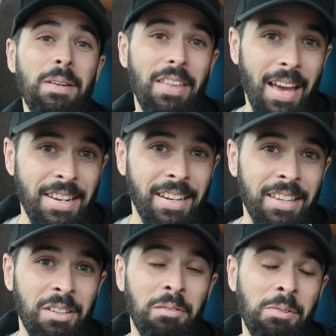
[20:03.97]
me the
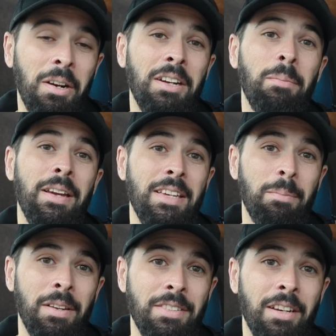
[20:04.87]
headache of trying to make it
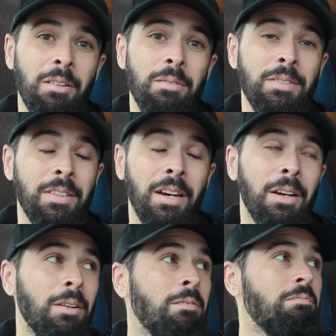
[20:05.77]
myself,
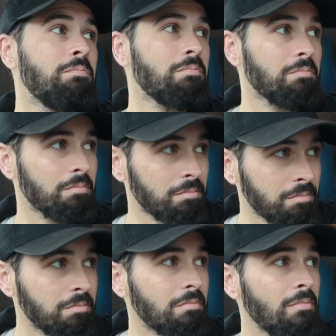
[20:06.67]
so
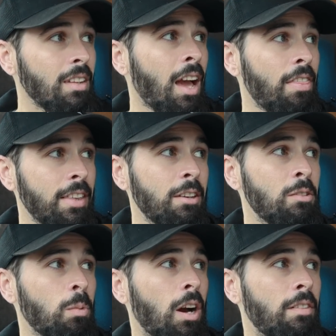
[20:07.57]
I think it
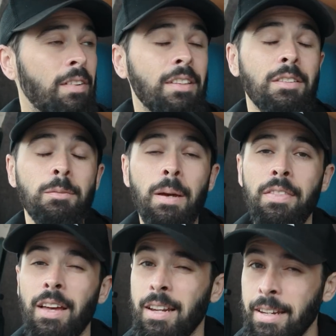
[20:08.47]
was worth it to
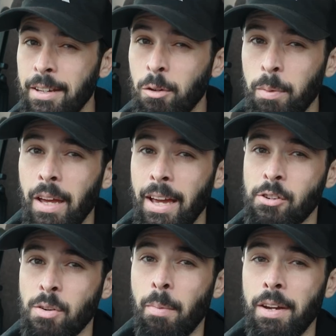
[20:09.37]
spend that little bit
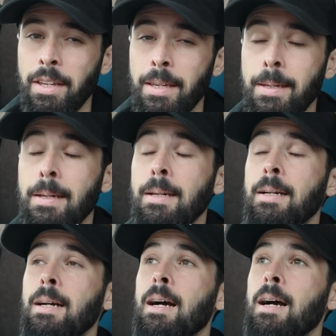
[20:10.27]
extra money
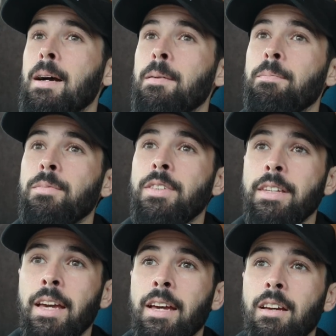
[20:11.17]
to
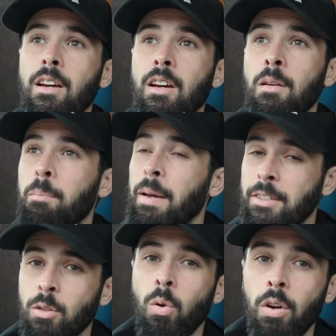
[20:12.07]
get a
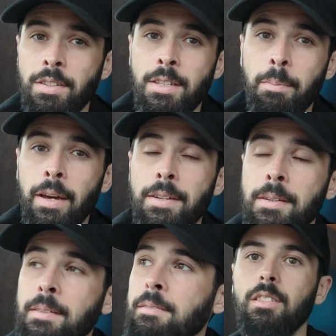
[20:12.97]
better quality bed.
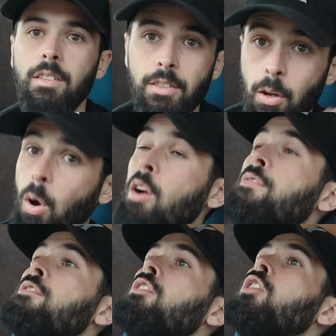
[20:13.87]
So
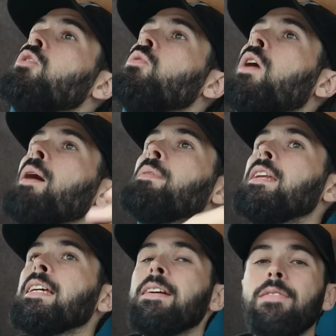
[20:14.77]
overall, I'm going
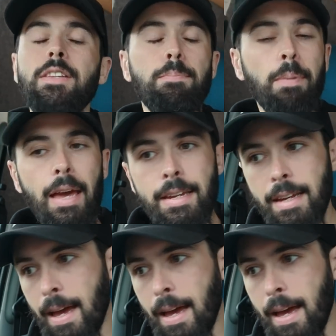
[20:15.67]
to give this bed